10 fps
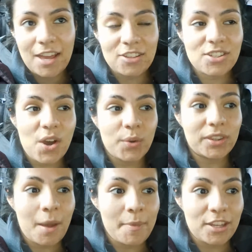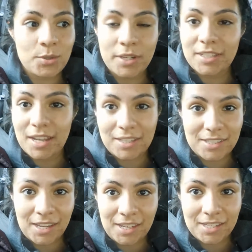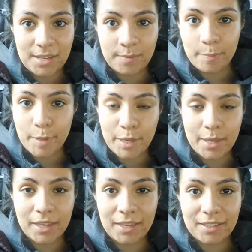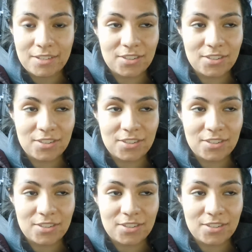So that made 2019 even be